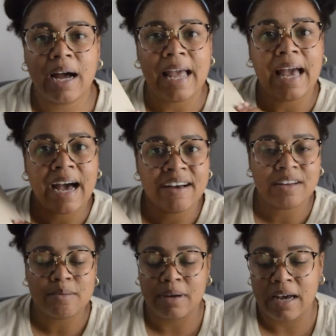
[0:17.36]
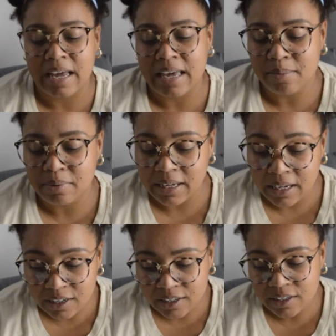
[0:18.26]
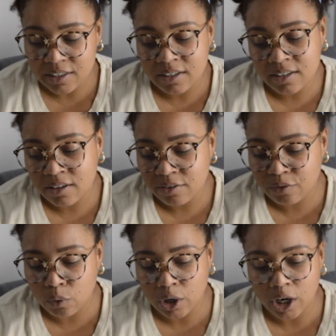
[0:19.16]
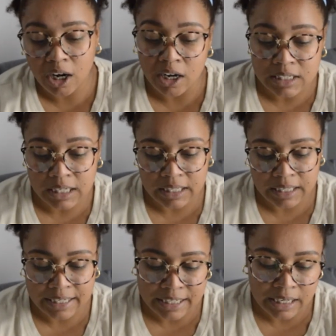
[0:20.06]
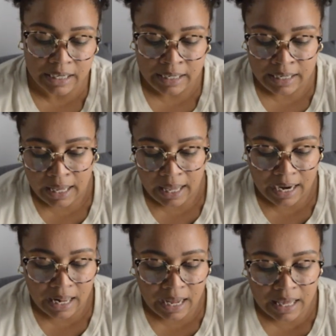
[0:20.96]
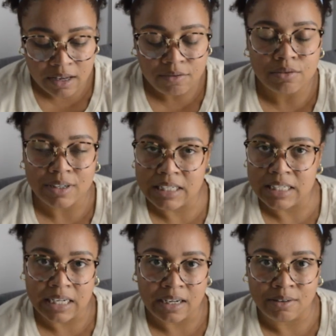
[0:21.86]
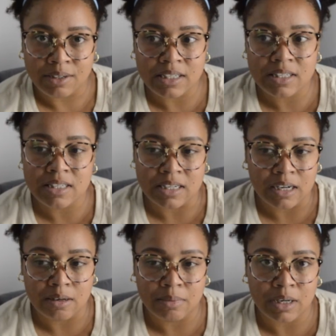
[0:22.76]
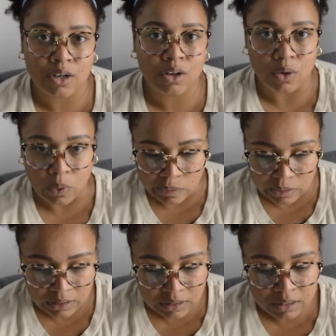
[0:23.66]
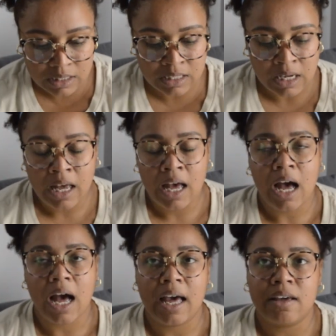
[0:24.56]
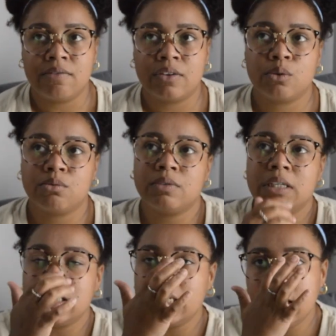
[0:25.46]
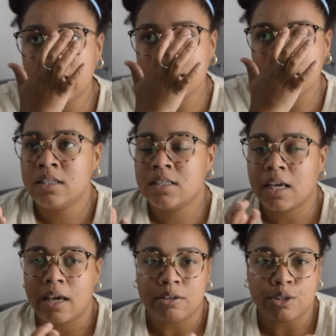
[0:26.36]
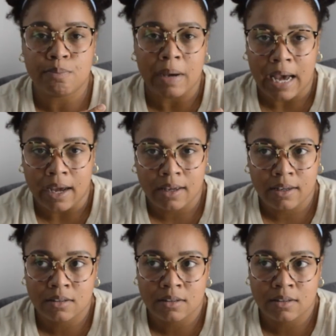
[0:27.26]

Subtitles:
I have my planner for content here and I have written down some goals. I've really scaled back